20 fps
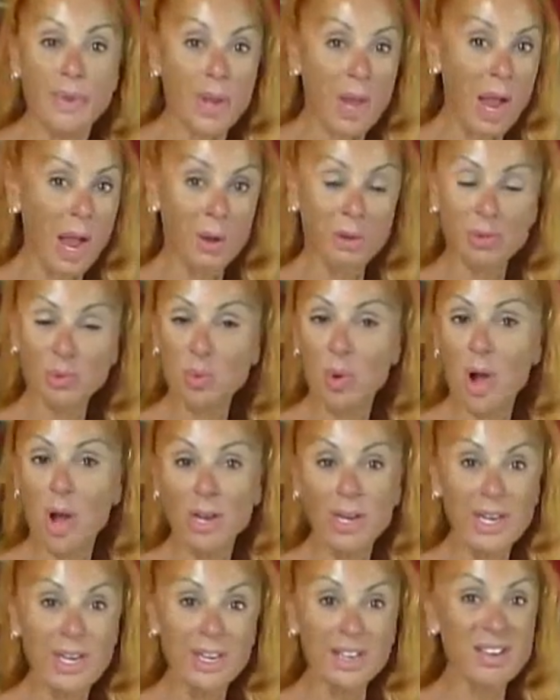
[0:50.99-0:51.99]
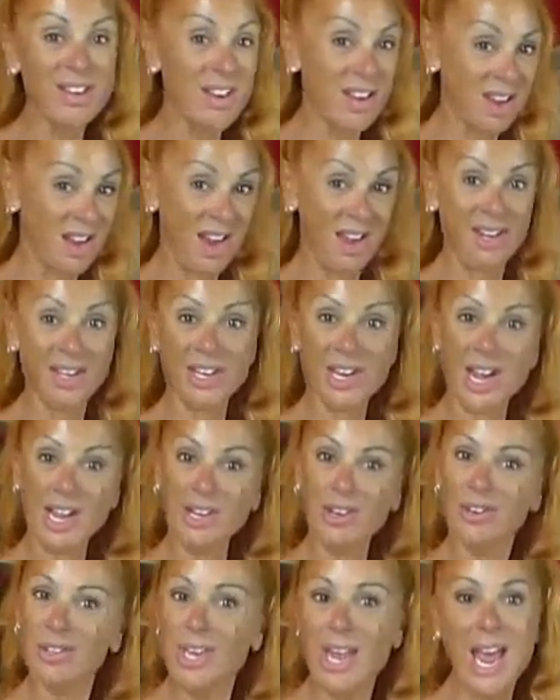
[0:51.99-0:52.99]
I was walking, and a guy
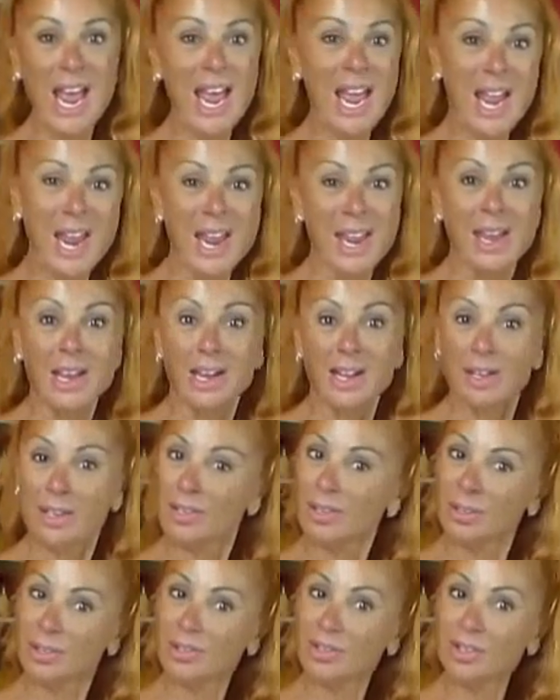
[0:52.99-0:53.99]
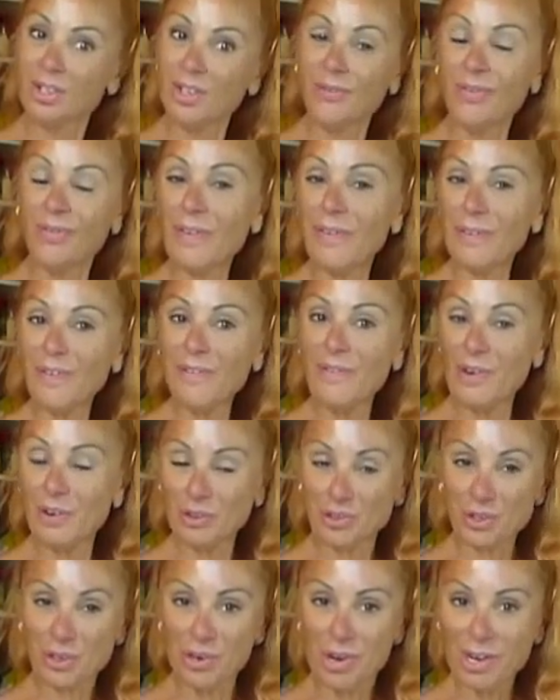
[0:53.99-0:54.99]
goes, "Hey, you're the Fluff and
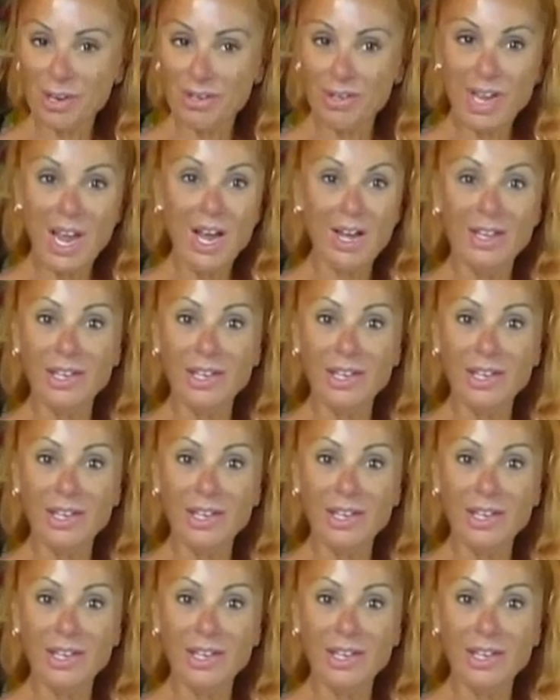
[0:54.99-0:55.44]
Fold girl." I go, "Yeah."